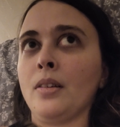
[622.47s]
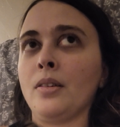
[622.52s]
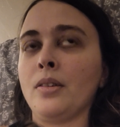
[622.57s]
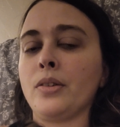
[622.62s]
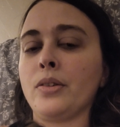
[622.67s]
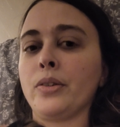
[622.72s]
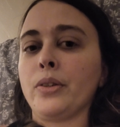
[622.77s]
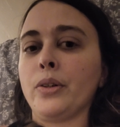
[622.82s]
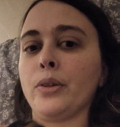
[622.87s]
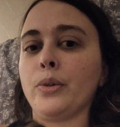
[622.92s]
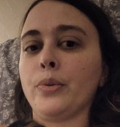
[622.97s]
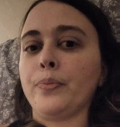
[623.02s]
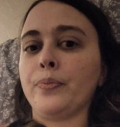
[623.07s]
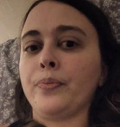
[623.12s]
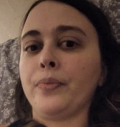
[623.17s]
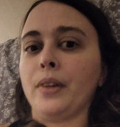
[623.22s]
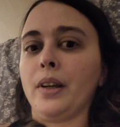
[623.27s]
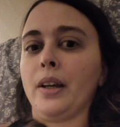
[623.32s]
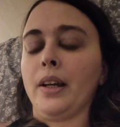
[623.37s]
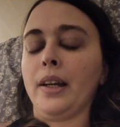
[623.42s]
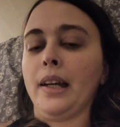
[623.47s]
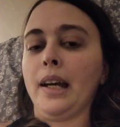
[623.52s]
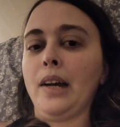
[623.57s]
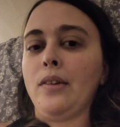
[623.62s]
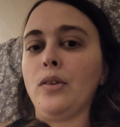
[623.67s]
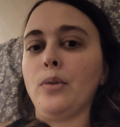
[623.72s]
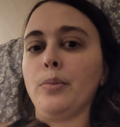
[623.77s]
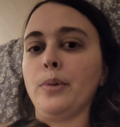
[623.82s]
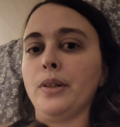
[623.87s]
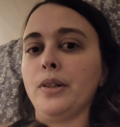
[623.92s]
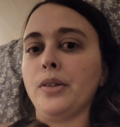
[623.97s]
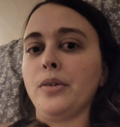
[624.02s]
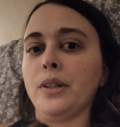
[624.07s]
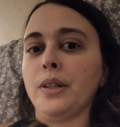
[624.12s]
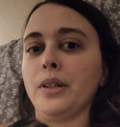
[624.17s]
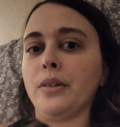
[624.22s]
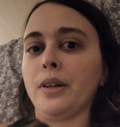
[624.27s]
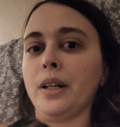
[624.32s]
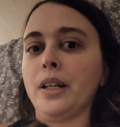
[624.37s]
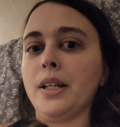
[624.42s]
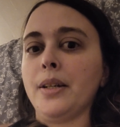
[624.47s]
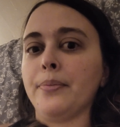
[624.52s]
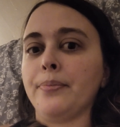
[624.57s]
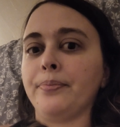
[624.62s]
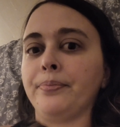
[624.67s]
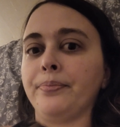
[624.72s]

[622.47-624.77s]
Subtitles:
So I haven't been doing great.